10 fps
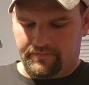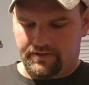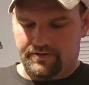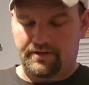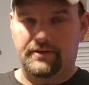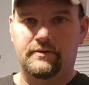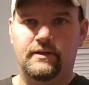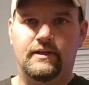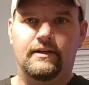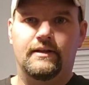So
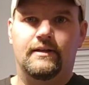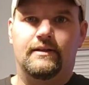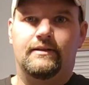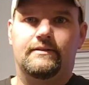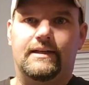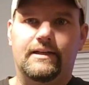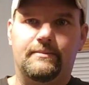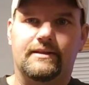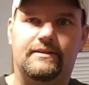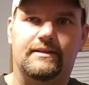think
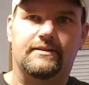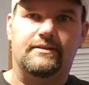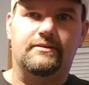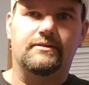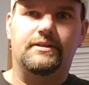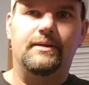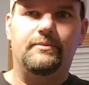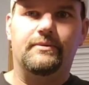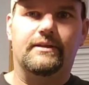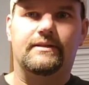about this, these little
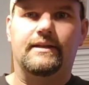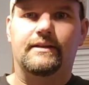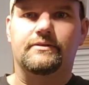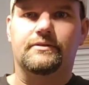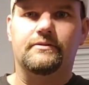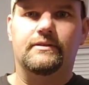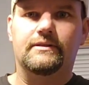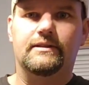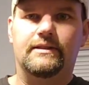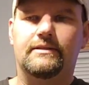Tupperware things, screw on
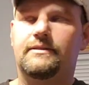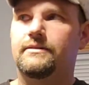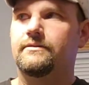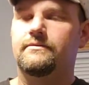lids.